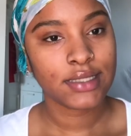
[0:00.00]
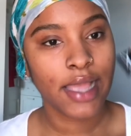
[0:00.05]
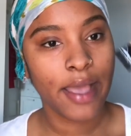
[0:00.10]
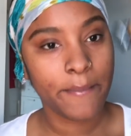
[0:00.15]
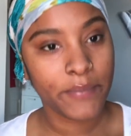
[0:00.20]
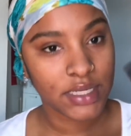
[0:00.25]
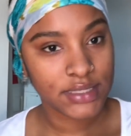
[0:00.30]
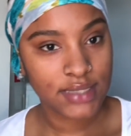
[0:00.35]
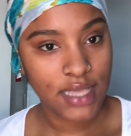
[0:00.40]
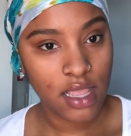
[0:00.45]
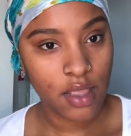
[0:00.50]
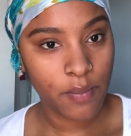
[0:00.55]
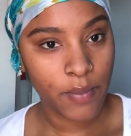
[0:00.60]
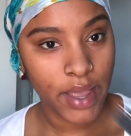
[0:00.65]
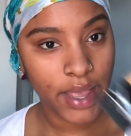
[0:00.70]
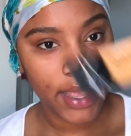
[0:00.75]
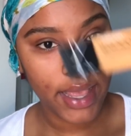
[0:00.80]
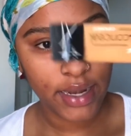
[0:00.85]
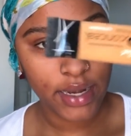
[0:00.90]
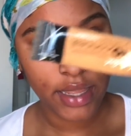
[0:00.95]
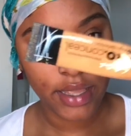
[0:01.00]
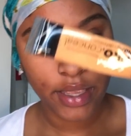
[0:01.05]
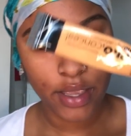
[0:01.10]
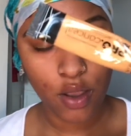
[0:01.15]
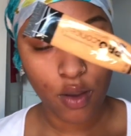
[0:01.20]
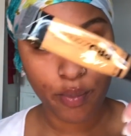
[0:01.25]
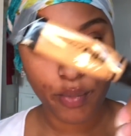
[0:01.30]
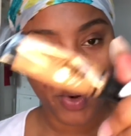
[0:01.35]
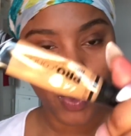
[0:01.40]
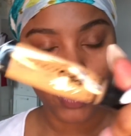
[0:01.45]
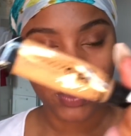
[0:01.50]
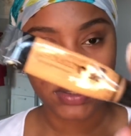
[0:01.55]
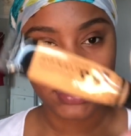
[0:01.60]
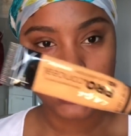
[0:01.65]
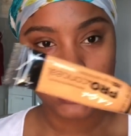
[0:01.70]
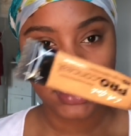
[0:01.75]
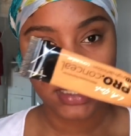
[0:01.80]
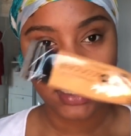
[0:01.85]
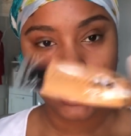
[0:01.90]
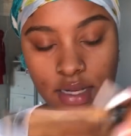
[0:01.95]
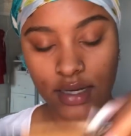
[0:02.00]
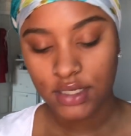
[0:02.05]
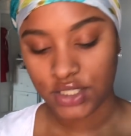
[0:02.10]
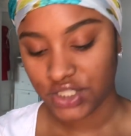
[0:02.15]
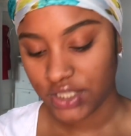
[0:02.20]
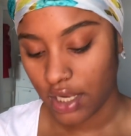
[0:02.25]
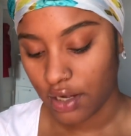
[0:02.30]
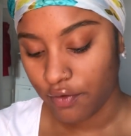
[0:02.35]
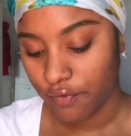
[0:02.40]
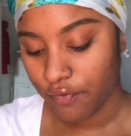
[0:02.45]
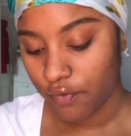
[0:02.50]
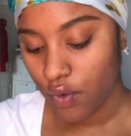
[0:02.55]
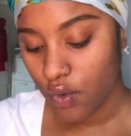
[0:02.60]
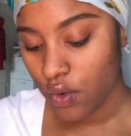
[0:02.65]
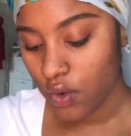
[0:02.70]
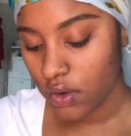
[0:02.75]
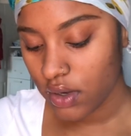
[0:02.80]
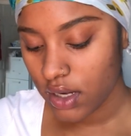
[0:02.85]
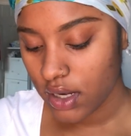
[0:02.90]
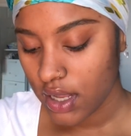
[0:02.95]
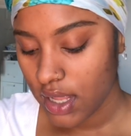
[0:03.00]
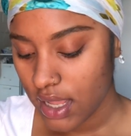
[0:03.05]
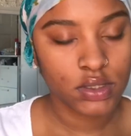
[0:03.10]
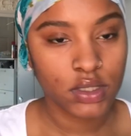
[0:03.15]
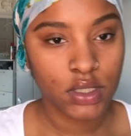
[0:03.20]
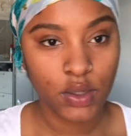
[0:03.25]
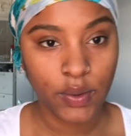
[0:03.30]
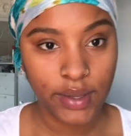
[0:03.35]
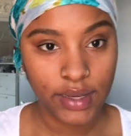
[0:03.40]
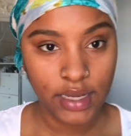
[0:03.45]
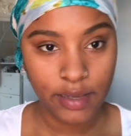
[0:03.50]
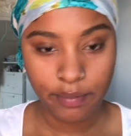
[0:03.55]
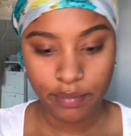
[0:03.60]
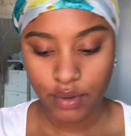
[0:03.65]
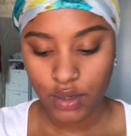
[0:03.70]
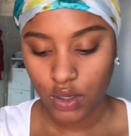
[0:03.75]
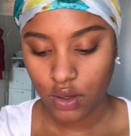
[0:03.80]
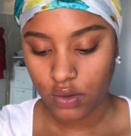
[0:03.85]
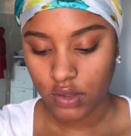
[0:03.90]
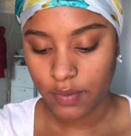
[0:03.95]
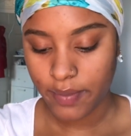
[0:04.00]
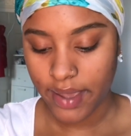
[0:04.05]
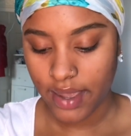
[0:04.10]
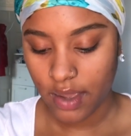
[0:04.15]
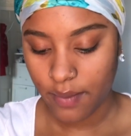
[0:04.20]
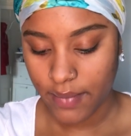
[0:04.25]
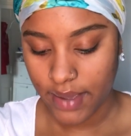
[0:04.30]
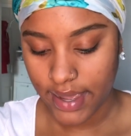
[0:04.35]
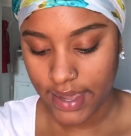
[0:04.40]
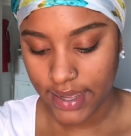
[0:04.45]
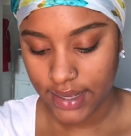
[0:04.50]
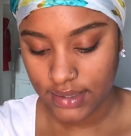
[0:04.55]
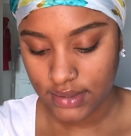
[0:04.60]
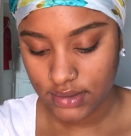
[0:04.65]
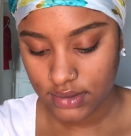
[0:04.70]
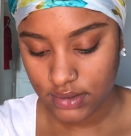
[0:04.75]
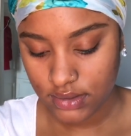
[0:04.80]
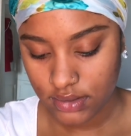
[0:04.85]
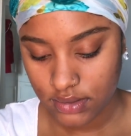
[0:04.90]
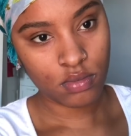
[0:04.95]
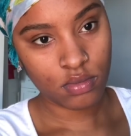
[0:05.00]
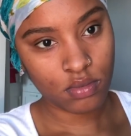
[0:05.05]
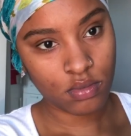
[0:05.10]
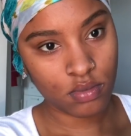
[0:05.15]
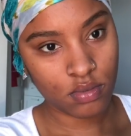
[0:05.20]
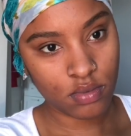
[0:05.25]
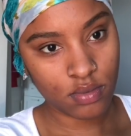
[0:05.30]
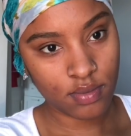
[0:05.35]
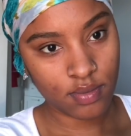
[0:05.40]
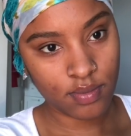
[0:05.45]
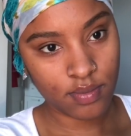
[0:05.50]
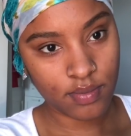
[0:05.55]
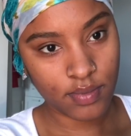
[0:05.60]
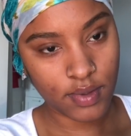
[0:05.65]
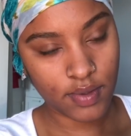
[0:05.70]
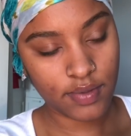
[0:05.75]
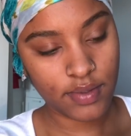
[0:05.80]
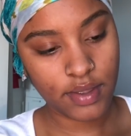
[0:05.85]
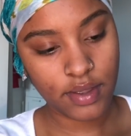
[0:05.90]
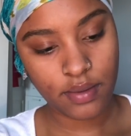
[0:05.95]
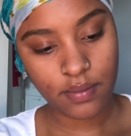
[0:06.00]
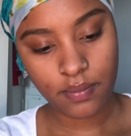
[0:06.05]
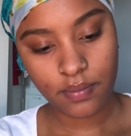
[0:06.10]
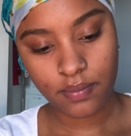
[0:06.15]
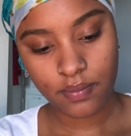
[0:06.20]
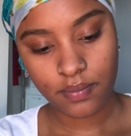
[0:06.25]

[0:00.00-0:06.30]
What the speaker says: I'm going to take my LA Girl Pro Concealer in the shade Fawn. I'm going to quickly put it on the back of my hand. Like that.